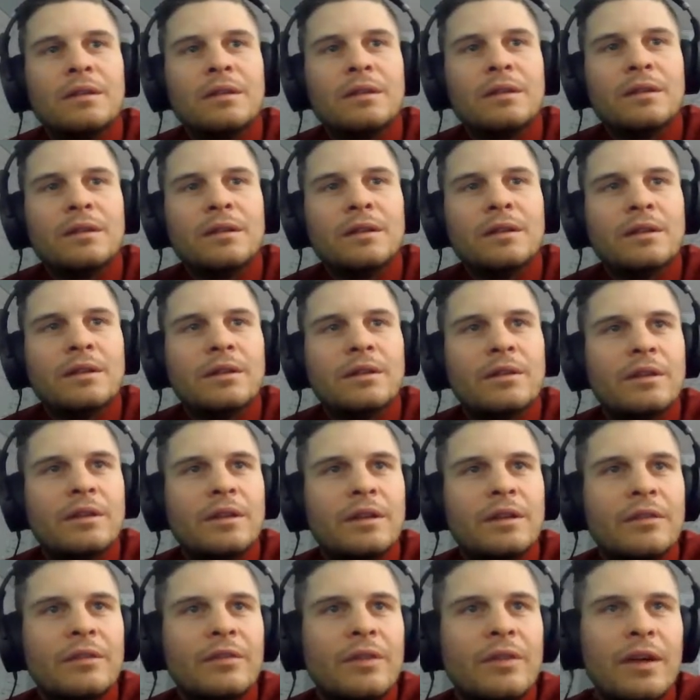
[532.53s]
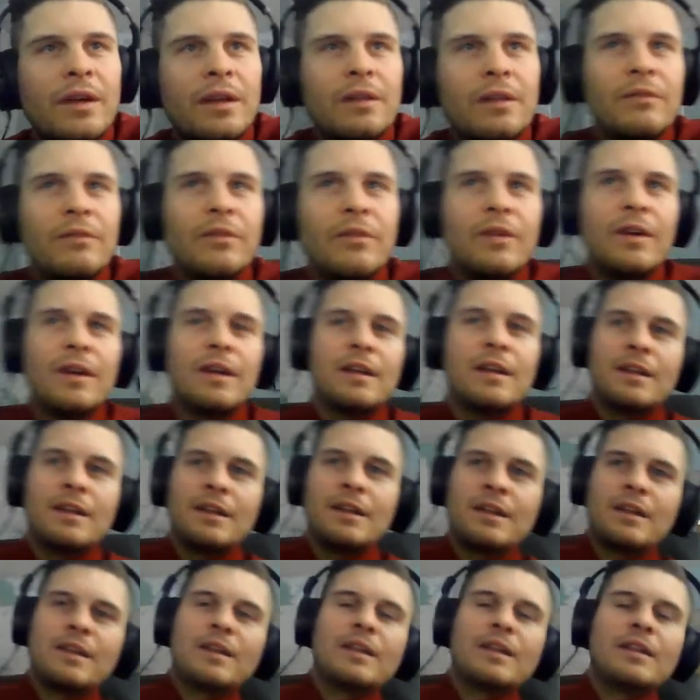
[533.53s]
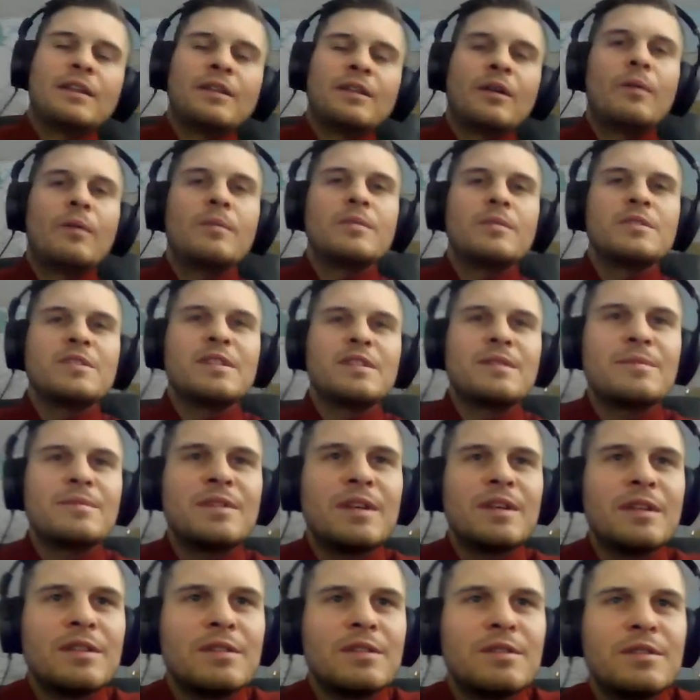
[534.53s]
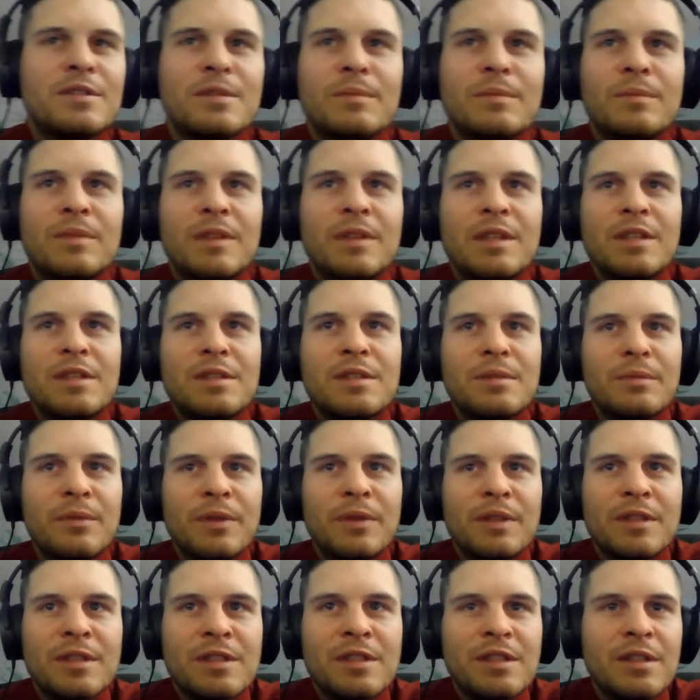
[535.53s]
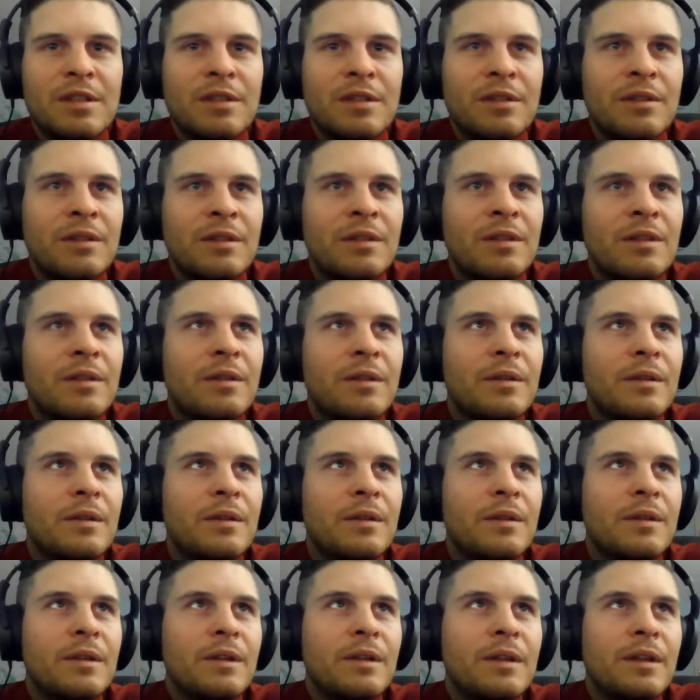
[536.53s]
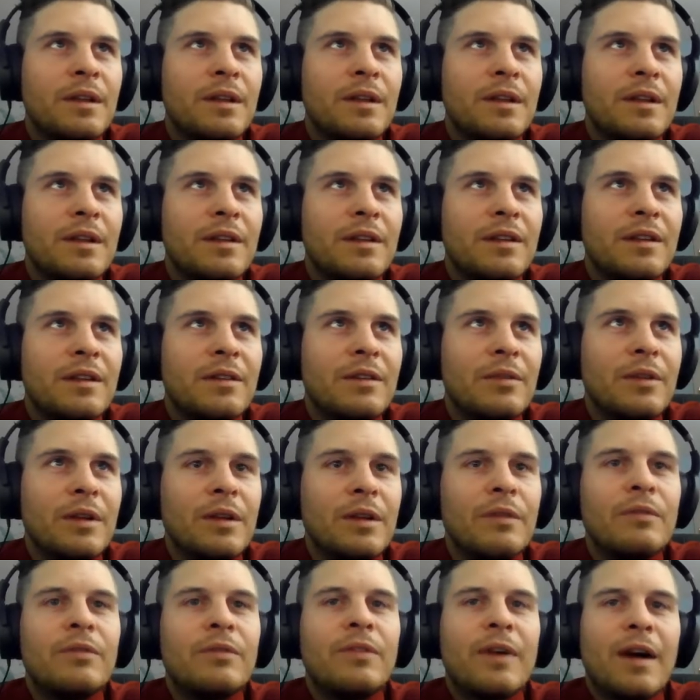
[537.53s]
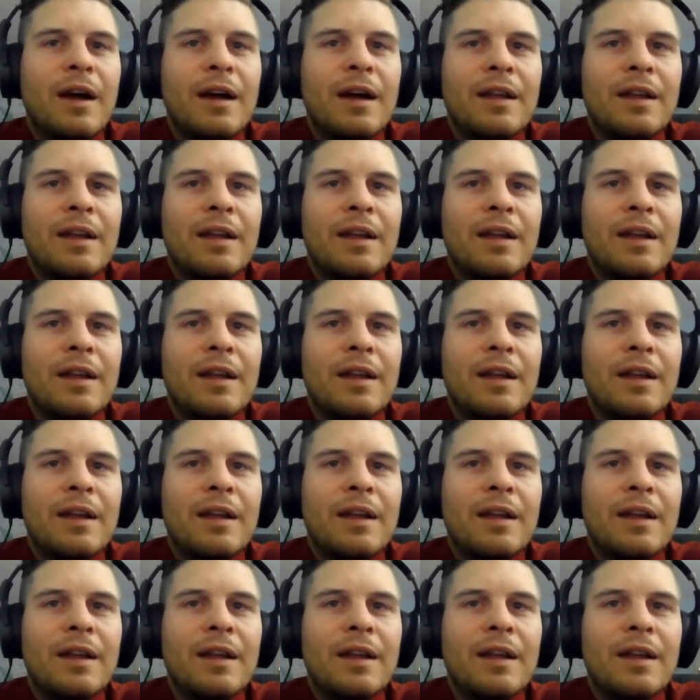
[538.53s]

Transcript: You know, like if I can find, like, it almost seems like there's some decent ones here. Let's see if we can find